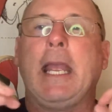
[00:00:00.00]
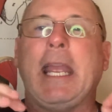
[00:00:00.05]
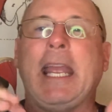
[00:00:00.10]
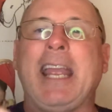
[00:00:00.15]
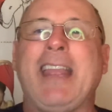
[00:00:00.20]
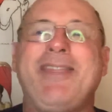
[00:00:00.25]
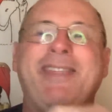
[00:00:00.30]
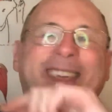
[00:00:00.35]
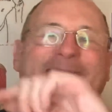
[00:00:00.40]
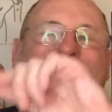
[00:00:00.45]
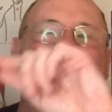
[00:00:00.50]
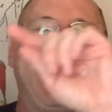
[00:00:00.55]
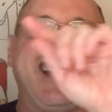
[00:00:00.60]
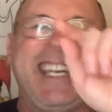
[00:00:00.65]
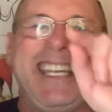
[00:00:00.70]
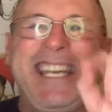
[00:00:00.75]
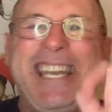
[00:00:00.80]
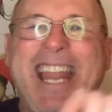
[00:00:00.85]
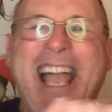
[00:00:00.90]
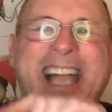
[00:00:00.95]
in the
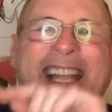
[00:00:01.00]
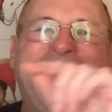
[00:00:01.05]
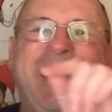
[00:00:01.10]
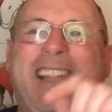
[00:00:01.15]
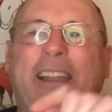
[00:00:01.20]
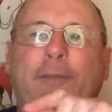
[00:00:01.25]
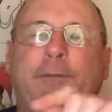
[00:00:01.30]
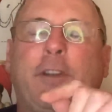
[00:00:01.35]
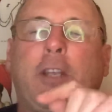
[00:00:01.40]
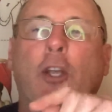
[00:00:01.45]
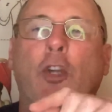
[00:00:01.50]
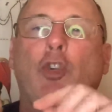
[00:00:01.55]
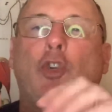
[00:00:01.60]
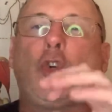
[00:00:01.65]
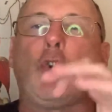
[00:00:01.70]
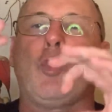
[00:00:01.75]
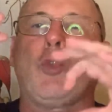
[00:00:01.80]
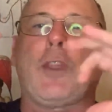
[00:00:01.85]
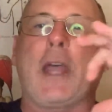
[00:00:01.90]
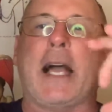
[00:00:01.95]
connective
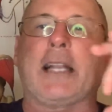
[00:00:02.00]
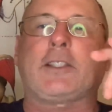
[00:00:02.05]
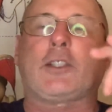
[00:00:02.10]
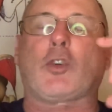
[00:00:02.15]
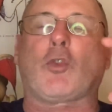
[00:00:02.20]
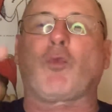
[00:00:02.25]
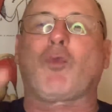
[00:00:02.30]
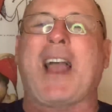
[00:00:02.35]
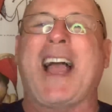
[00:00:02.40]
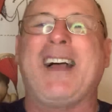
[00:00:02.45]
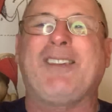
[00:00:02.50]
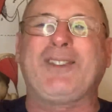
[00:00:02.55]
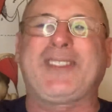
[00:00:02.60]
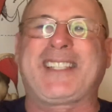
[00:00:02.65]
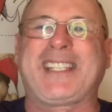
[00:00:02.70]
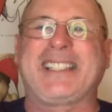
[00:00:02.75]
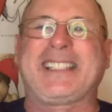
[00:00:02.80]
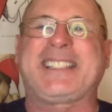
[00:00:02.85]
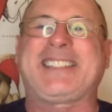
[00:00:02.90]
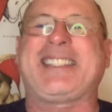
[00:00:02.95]
tissue that surrounds
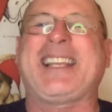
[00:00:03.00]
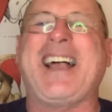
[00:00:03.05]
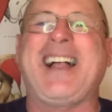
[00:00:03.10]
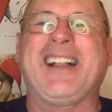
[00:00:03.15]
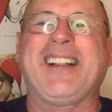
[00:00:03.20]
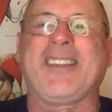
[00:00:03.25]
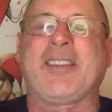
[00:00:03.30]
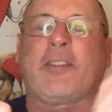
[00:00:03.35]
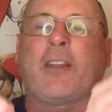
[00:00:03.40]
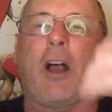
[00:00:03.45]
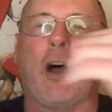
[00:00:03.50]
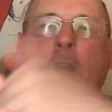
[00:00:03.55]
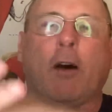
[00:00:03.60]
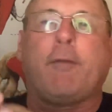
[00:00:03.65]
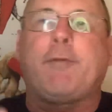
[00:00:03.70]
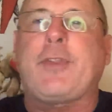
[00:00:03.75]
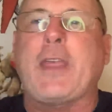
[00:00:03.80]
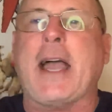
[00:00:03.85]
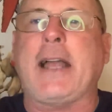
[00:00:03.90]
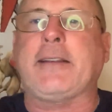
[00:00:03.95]
the cells
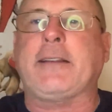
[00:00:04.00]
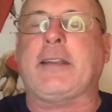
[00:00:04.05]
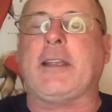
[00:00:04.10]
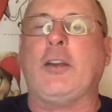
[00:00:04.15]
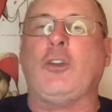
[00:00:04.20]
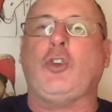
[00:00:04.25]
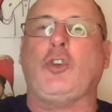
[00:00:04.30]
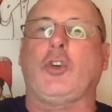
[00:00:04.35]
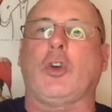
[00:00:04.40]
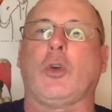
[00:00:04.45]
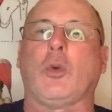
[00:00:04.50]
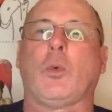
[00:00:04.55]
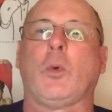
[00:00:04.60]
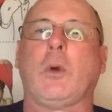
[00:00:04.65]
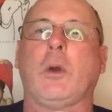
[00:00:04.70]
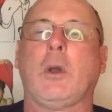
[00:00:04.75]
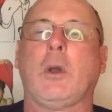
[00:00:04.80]
of that tissue.